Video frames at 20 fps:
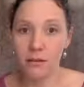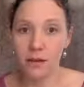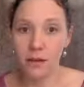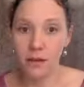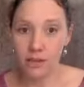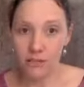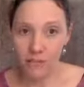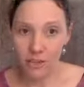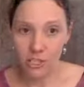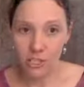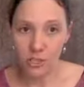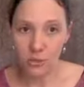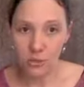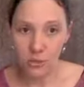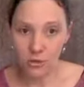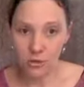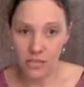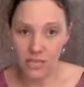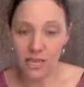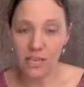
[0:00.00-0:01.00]
and the
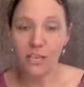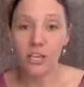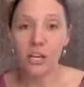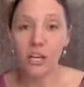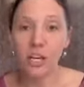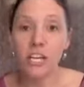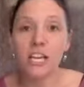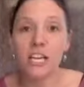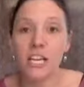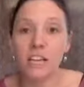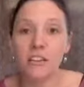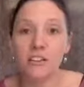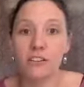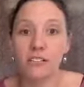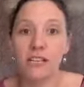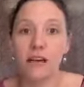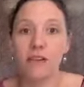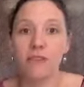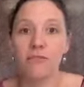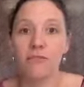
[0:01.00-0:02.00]
vegetables and cooking it
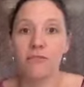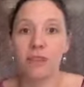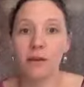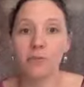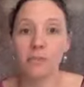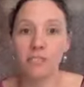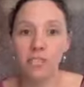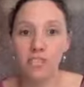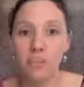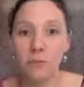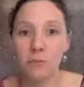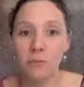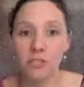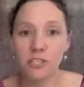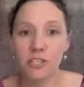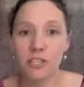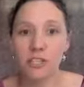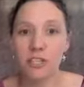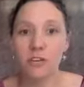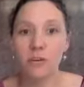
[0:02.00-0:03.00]
yourself. That was cheaper
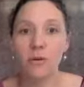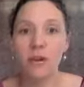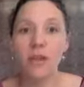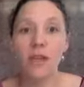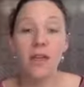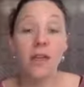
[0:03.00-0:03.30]
to do.